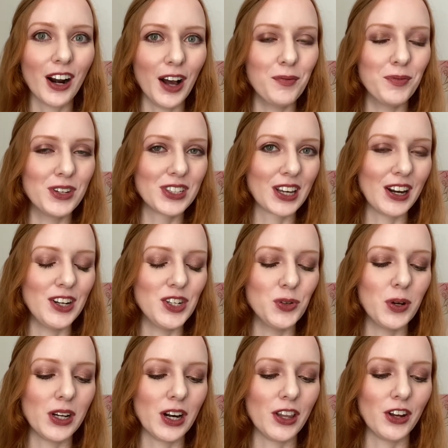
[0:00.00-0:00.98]
I'm just kind of
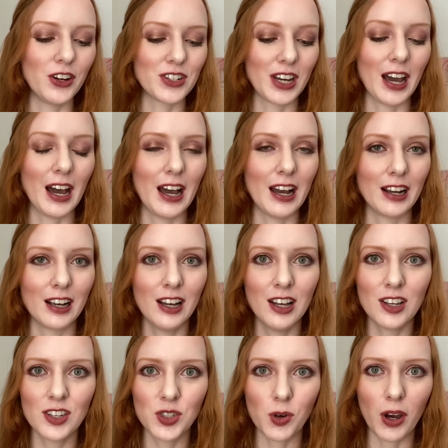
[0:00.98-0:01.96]
doing another tag,
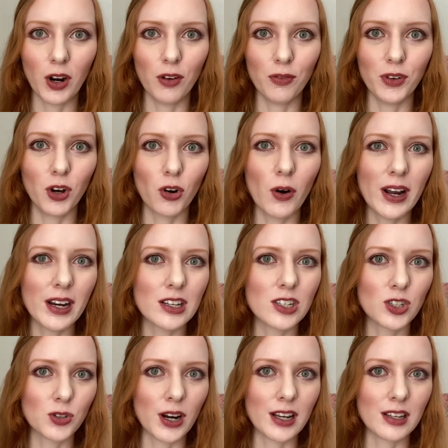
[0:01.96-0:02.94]
so I don't feel quite as
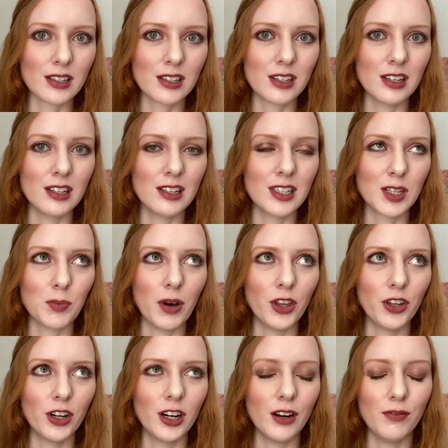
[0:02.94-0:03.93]
stressed as some
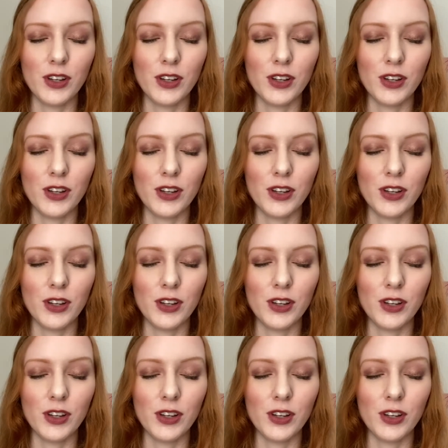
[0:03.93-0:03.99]
other